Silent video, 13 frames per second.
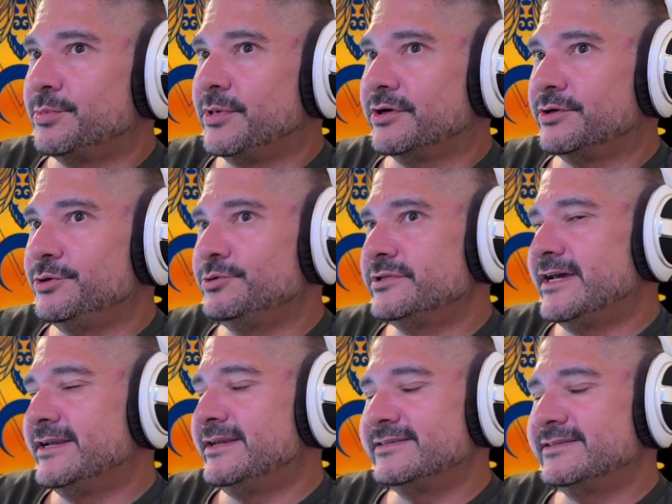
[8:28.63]
Buck, who's
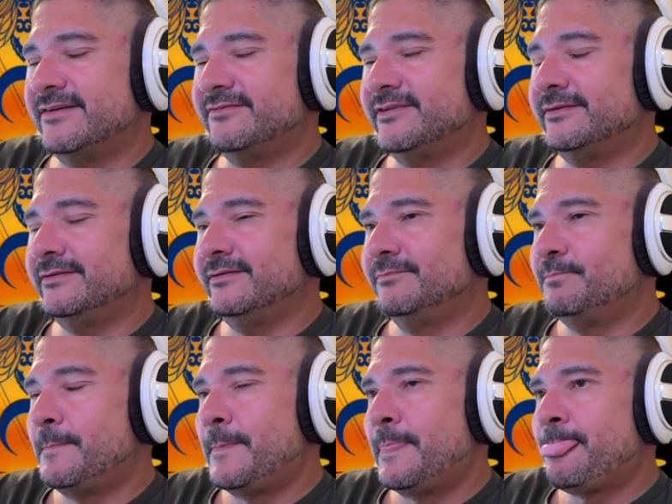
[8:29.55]
97,
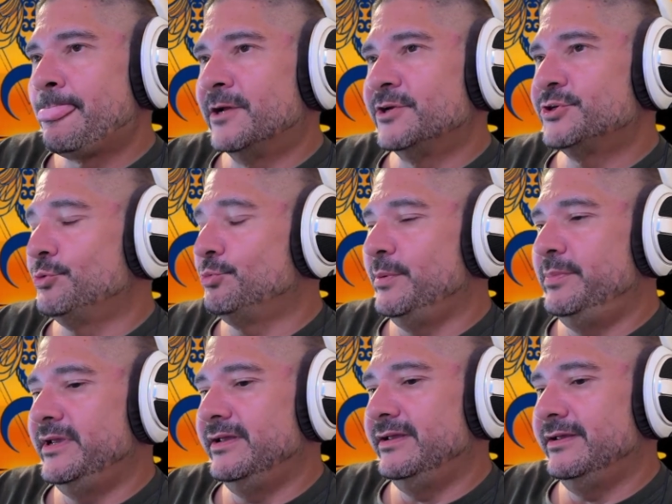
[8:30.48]
should we
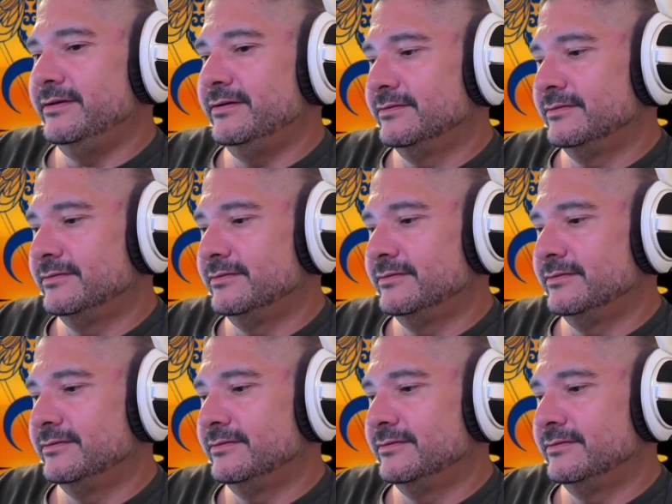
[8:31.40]
be,